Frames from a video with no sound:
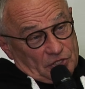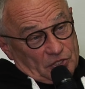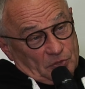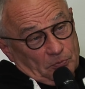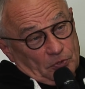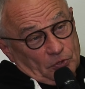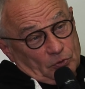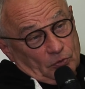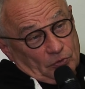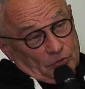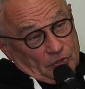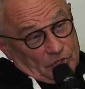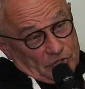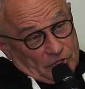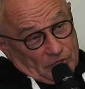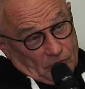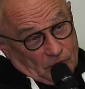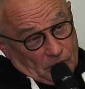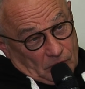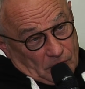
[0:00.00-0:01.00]
Uh, so we
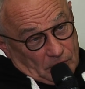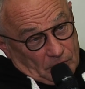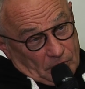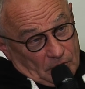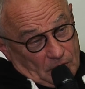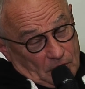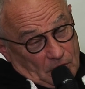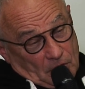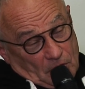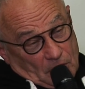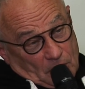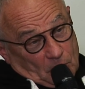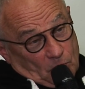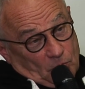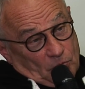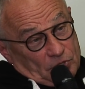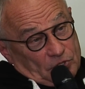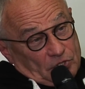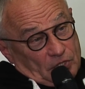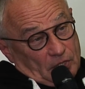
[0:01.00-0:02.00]
would uh,
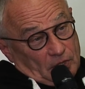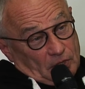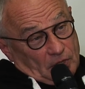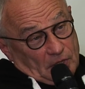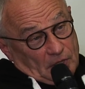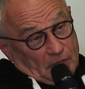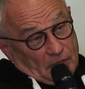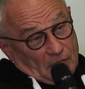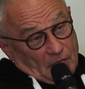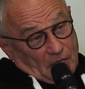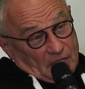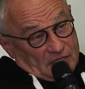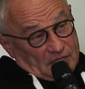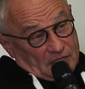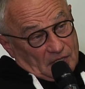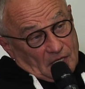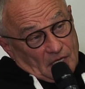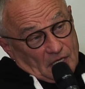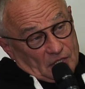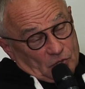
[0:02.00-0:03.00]
travel
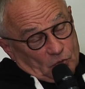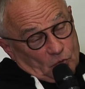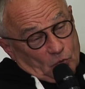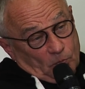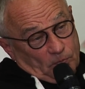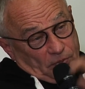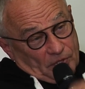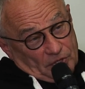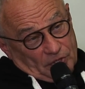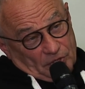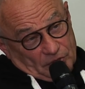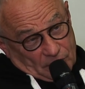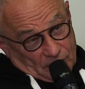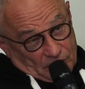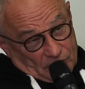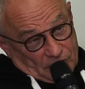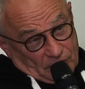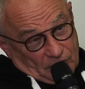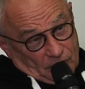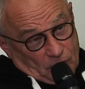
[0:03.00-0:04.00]
across
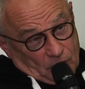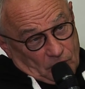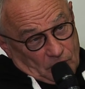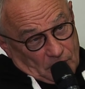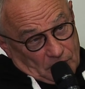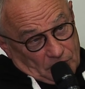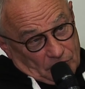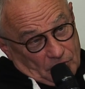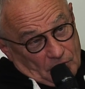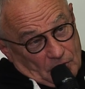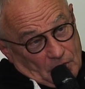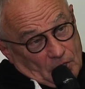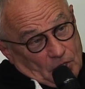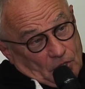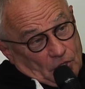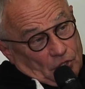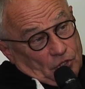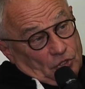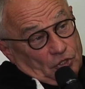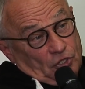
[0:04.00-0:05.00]
former
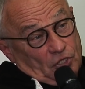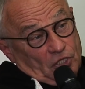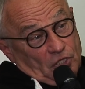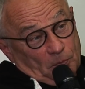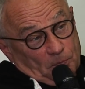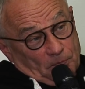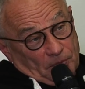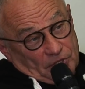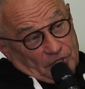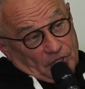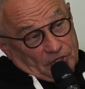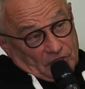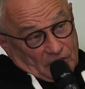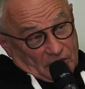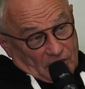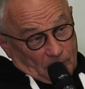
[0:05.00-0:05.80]
Soviet